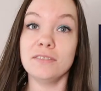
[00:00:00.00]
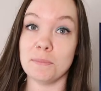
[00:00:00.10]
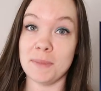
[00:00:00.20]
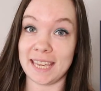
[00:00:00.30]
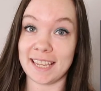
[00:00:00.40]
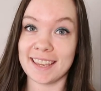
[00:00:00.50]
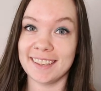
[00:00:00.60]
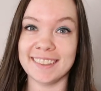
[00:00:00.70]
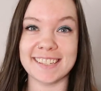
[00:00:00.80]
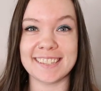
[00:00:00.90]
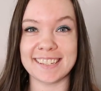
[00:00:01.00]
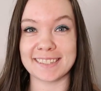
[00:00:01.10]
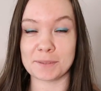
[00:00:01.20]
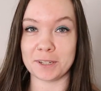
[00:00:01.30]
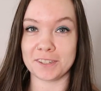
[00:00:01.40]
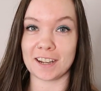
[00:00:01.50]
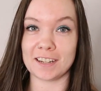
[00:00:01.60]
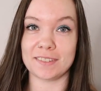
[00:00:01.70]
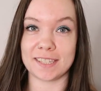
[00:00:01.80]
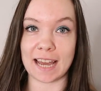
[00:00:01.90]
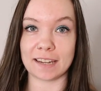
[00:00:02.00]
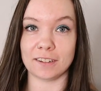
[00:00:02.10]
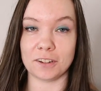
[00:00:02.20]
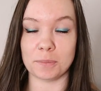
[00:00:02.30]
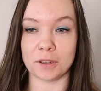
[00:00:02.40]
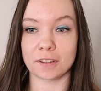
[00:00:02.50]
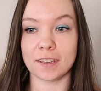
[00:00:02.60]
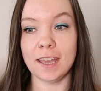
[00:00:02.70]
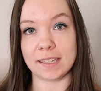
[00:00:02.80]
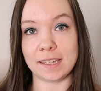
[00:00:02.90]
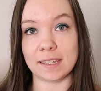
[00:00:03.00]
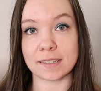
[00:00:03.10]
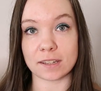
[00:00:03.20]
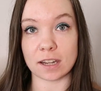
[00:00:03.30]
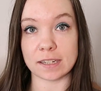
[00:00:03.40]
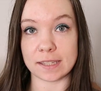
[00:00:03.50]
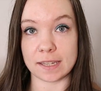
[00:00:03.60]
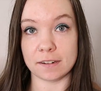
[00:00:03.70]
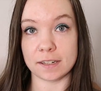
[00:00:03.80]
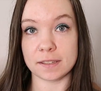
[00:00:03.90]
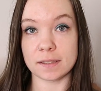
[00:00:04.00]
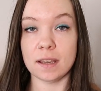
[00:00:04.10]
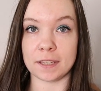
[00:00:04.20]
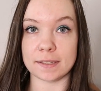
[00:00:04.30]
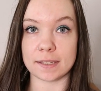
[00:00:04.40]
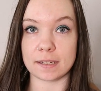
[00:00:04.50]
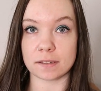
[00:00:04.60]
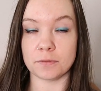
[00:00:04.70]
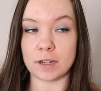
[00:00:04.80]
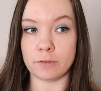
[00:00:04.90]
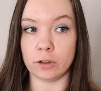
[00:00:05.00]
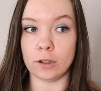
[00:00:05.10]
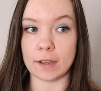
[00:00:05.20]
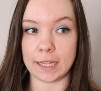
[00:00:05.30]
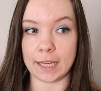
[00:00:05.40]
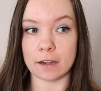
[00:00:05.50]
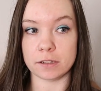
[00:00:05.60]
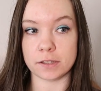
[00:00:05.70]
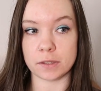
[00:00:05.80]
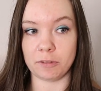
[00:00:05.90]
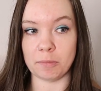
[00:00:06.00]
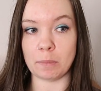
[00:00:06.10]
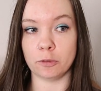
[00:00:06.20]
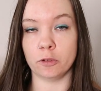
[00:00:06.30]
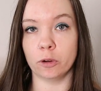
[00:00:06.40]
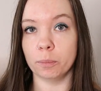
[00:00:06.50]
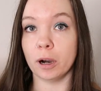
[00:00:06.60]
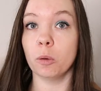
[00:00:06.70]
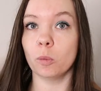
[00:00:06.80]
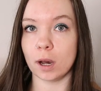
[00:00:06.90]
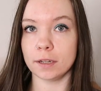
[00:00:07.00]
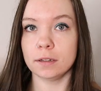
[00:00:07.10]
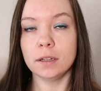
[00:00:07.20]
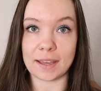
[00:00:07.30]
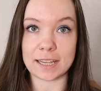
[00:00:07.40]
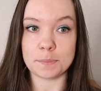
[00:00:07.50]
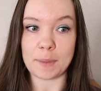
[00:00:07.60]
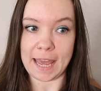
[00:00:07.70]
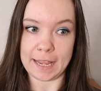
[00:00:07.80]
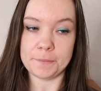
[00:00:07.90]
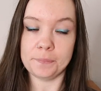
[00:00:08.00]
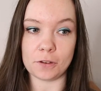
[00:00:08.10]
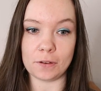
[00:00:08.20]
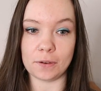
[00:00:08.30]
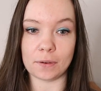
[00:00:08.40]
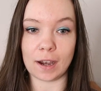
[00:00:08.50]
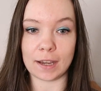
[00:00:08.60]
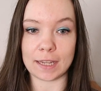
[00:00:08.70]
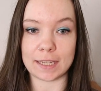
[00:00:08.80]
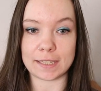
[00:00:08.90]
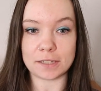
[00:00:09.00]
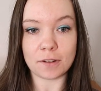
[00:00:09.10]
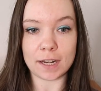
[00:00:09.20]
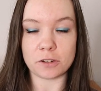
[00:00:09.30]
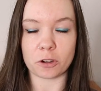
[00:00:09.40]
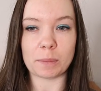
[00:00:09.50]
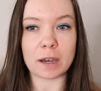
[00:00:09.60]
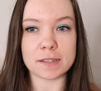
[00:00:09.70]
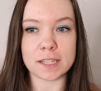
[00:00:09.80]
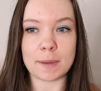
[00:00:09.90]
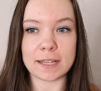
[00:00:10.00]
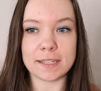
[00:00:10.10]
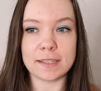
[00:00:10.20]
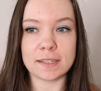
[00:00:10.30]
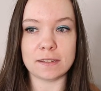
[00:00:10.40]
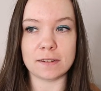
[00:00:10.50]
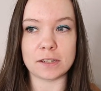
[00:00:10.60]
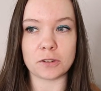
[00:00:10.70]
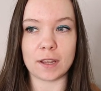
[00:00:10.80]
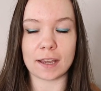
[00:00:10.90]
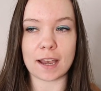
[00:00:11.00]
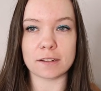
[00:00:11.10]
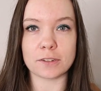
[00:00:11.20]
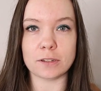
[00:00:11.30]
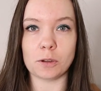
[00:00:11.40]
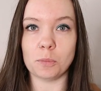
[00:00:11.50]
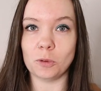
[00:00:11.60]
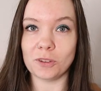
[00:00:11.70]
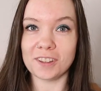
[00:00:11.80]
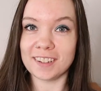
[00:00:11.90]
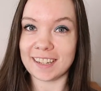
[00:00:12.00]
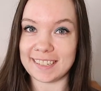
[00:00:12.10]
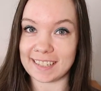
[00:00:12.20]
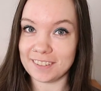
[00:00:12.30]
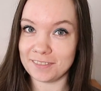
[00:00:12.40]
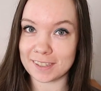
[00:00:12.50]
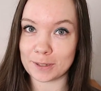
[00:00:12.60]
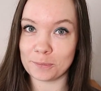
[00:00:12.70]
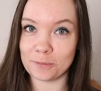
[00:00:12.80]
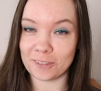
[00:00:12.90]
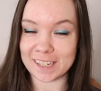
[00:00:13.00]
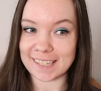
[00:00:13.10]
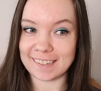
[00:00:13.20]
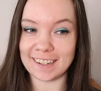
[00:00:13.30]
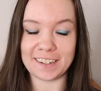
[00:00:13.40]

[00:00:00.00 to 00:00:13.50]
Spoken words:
For me, this is the most kind of standalone book in the entire series, because it doesn't really follow any characters that we've met before bar one, and that is Pei, who I did really enjoy, but I was expecting to enjoy her character a lot more than I did for some reason.